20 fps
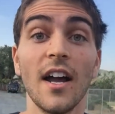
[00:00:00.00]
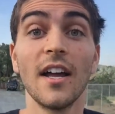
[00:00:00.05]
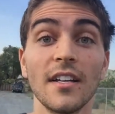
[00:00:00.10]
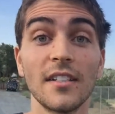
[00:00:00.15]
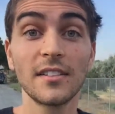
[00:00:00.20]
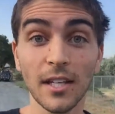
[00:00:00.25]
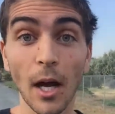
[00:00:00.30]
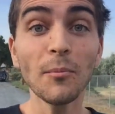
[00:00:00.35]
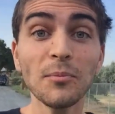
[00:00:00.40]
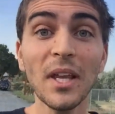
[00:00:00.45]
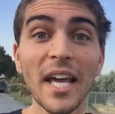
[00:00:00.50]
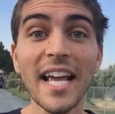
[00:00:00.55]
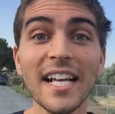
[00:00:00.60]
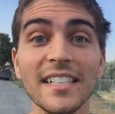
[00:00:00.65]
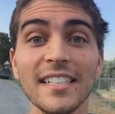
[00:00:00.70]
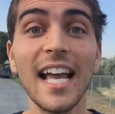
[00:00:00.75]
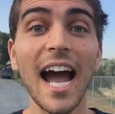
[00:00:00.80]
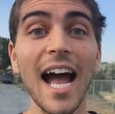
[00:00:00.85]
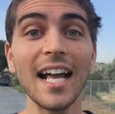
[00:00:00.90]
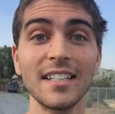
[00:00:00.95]
Something
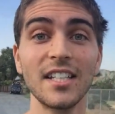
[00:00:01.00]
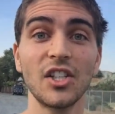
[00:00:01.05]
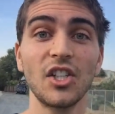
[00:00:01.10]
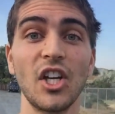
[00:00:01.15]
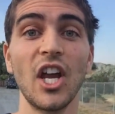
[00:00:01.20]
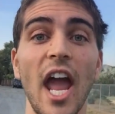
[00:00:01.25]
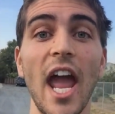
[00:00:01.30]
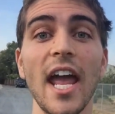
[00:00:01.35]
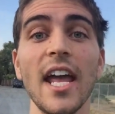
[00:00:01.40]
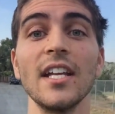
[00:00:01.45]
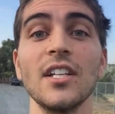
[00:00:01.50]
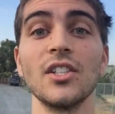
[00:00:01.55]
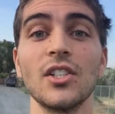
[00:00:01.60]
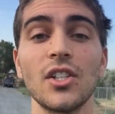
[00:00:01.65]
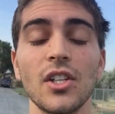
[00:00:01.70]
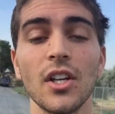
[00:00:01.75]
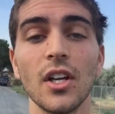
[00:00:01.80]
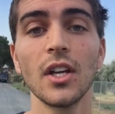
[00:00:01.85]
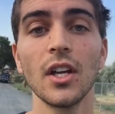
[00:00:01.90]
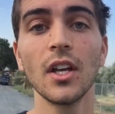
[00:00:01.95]
has got to change.